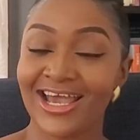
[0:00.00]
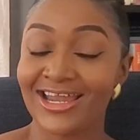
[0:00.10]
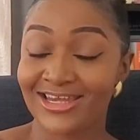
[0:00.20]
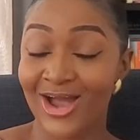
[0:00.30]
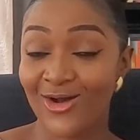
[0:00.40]

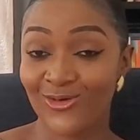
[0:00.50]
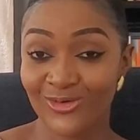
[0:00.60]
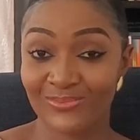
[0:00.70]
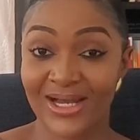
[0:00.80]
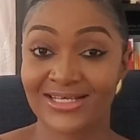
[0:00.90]
Now,
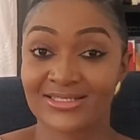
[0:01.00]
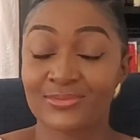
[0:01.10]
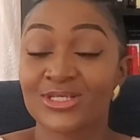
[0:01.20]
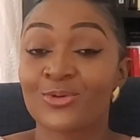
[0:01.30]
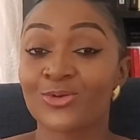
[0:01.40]
my
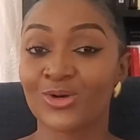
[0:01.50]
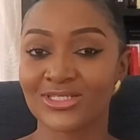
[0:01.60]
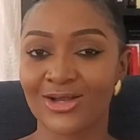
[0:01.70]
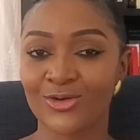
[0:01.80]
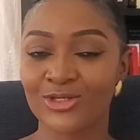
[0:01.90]
subsequent ones
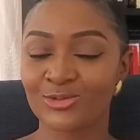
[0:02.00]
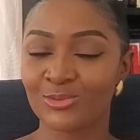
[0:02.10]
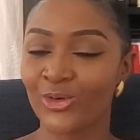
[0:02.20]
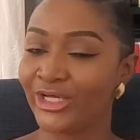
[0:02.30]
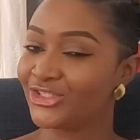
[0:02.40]
are going to be
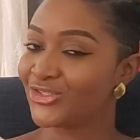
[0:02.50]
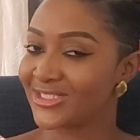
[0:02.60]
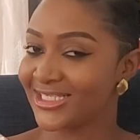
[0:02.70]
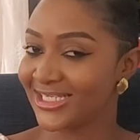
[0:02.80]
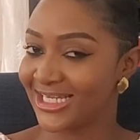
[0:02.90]
more
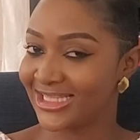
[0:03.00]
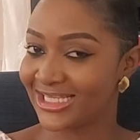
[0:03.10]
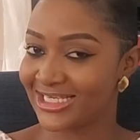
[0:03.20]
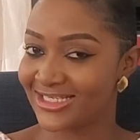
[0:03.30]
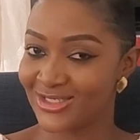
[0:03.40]
interesting than
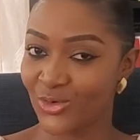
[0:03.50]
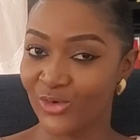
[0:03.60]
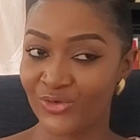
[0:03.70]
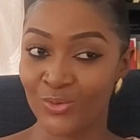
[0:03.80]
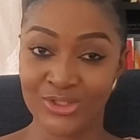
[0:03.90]
this, so
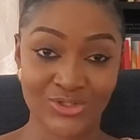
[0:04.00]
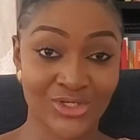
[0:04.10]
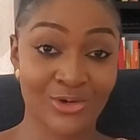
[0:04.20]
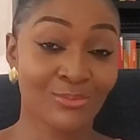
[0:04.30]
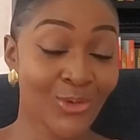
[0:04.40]
if you want to
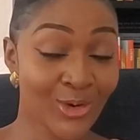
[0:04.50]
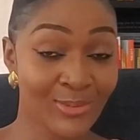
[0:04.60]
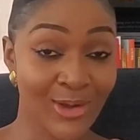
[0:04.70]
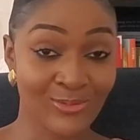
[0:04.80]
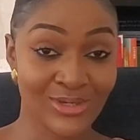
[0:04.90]
hear more
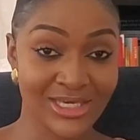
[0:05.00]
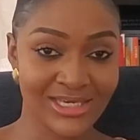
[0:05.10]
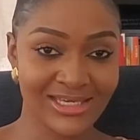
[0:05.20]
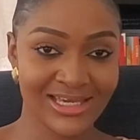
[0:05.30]
about me